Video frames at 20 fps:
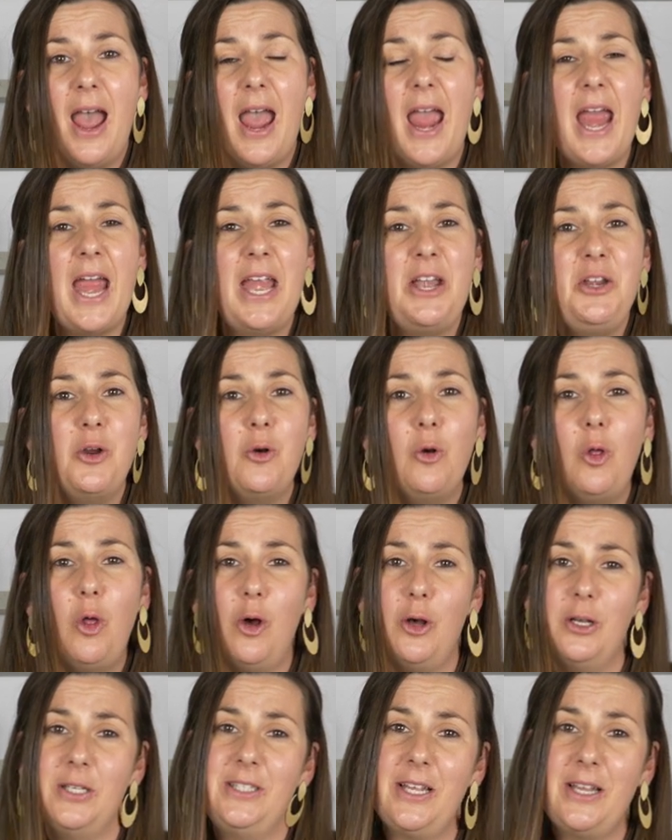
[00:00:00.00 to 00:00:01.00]
And you'll
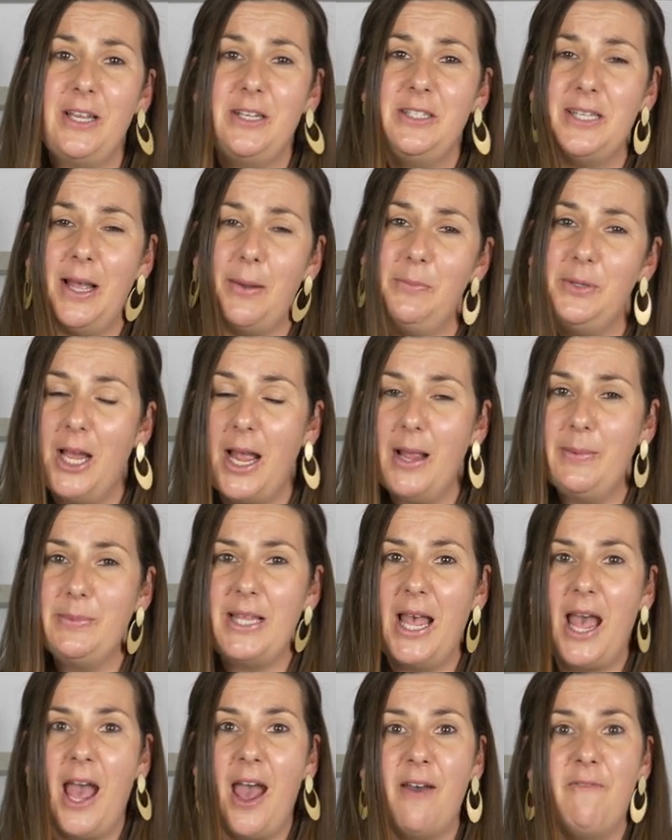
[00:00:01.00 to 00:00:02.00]
also
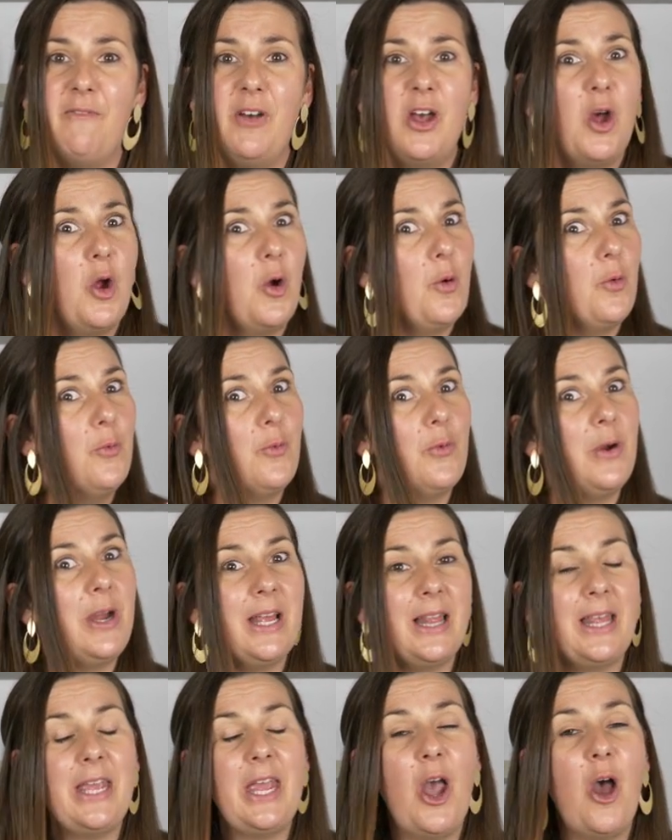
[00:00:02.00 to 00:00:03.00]
sometimes have
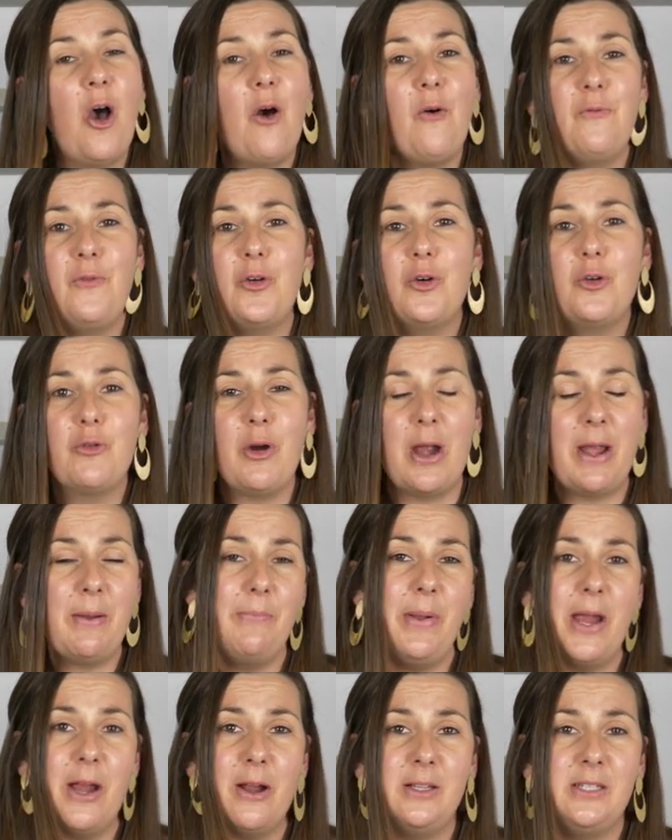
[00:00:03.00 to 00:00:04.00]
really helpful
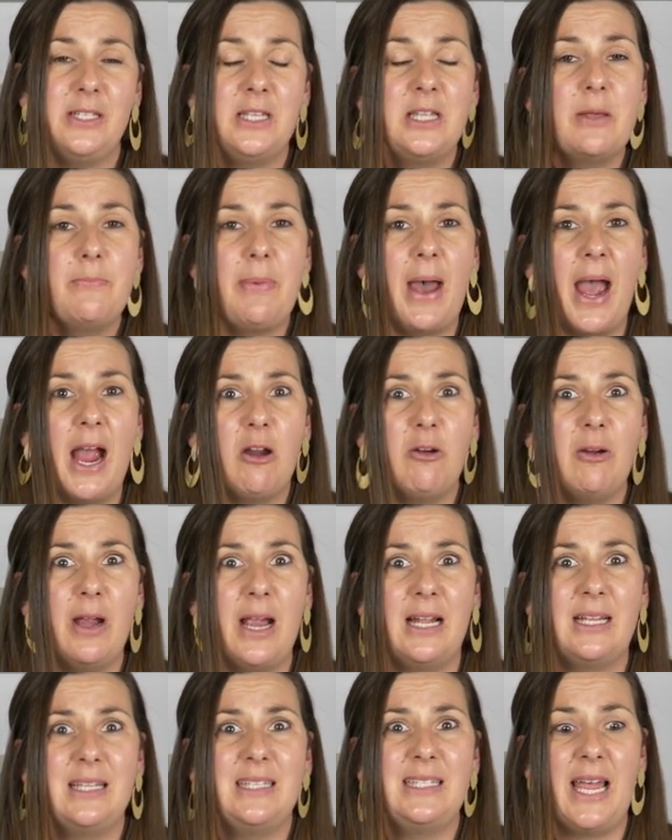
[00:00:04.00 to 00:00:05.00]
grandparents in the
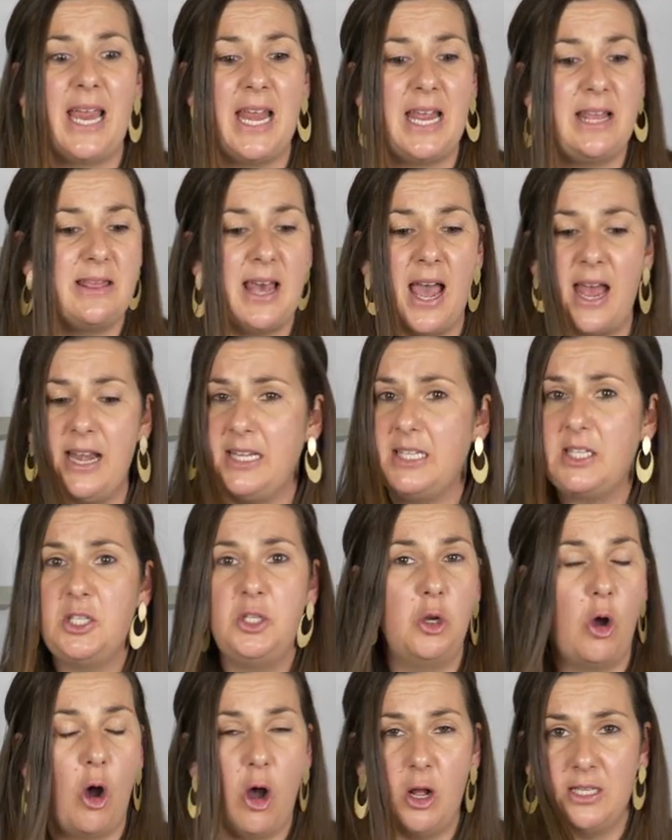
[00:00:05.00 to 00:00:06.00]
background saying that is
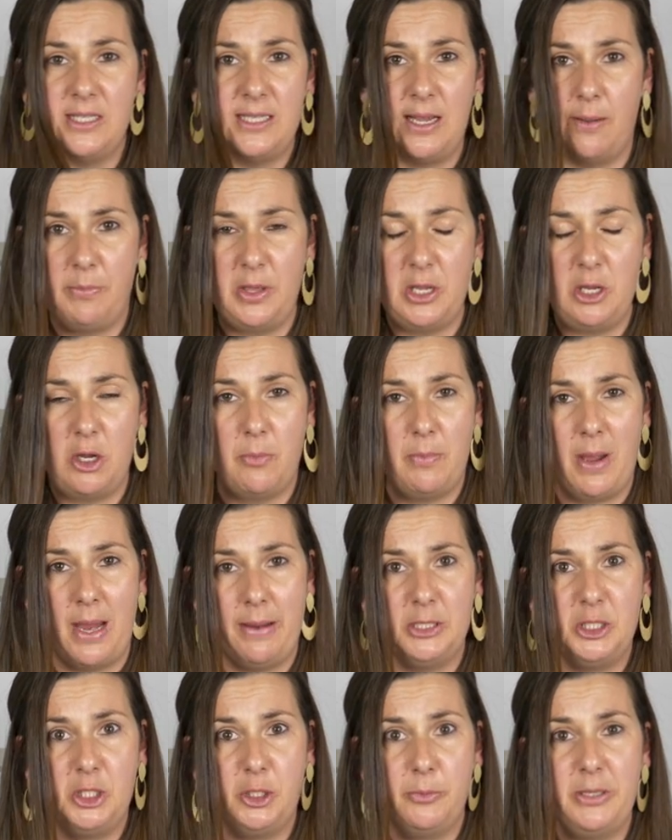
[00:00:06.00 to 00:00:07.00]
not something your
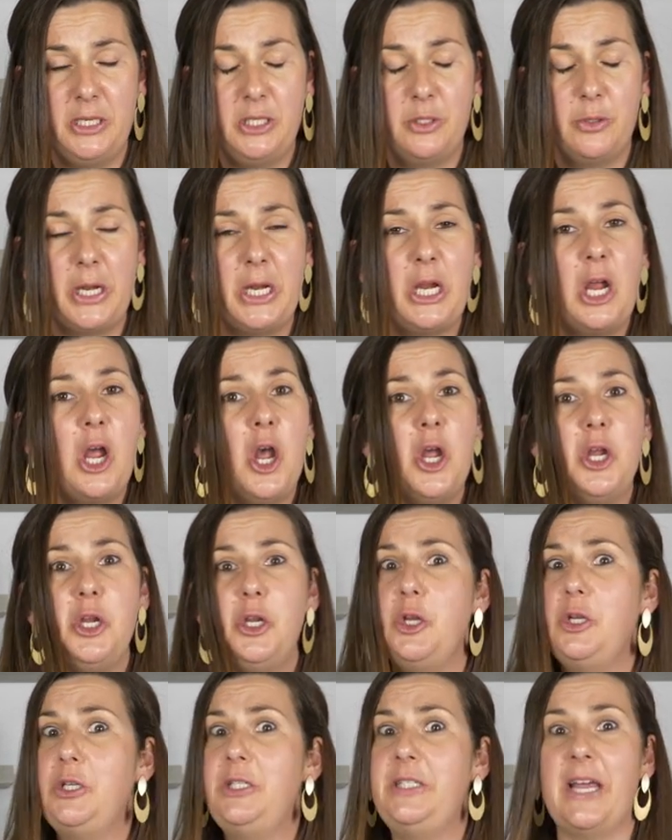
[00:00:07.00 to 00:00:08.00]
baby should be doing.
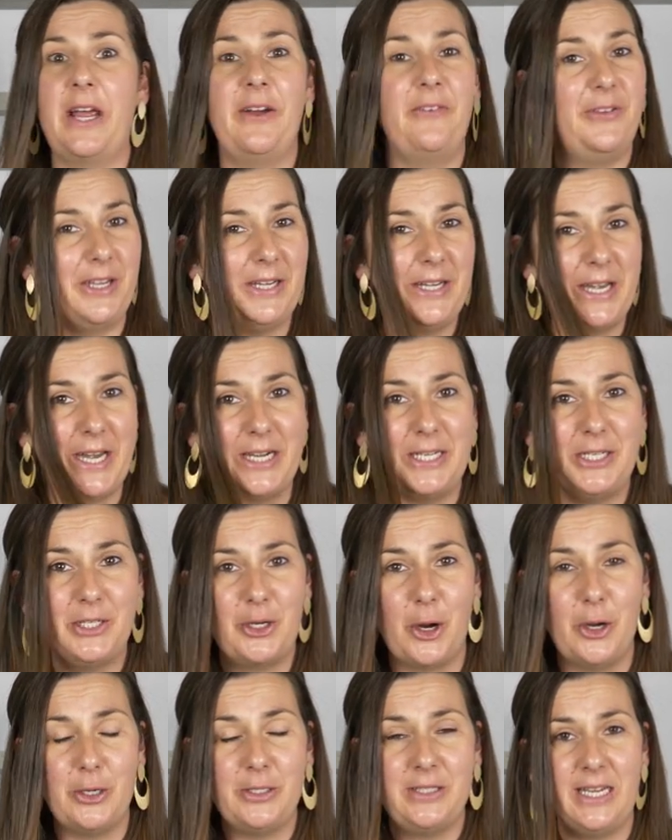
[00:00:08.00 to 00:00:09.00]
You definitely need to
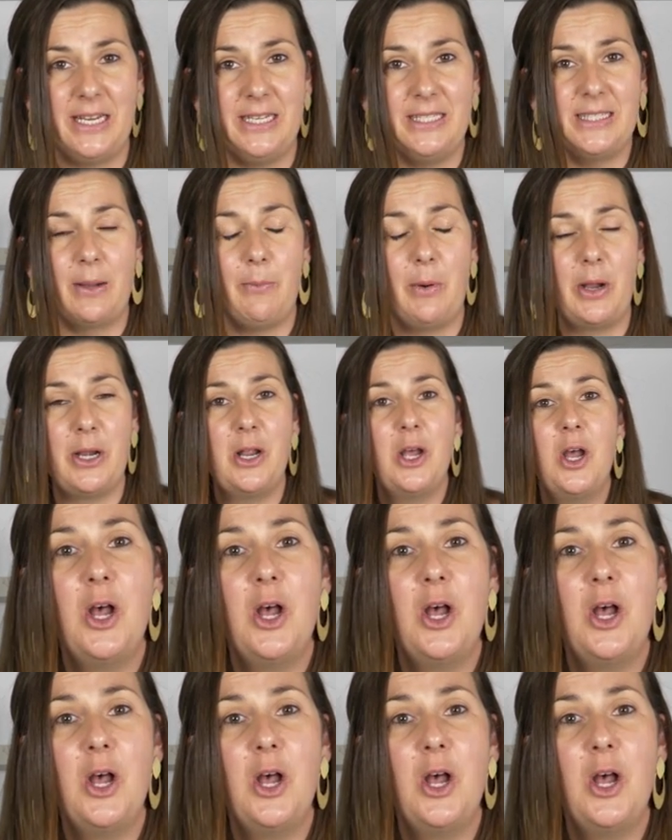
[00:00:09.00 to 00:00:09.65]
go see someone.